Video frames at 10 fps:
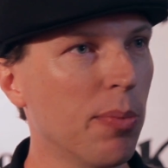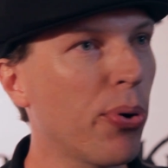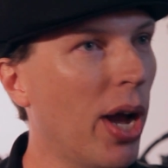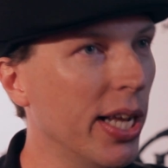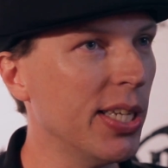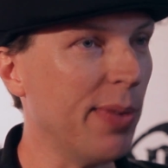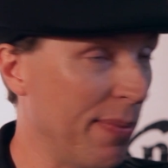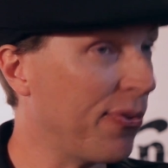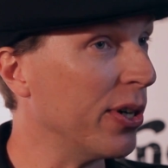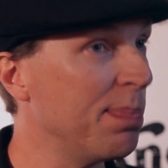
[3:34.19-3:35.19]
project,
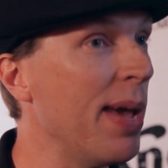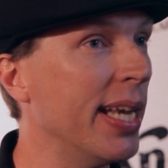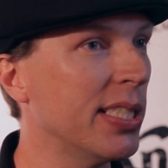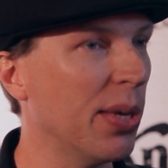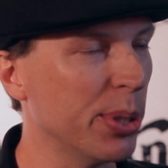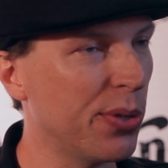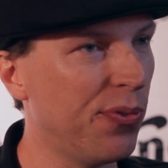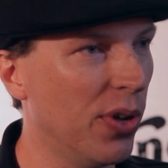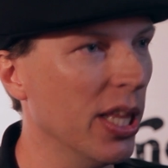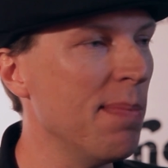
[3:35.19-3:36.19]
my first maze that was
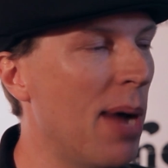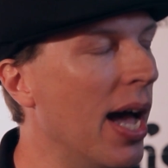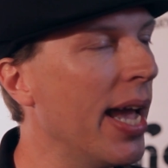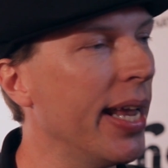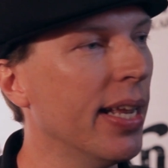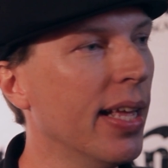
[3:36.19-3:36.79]
fully mine,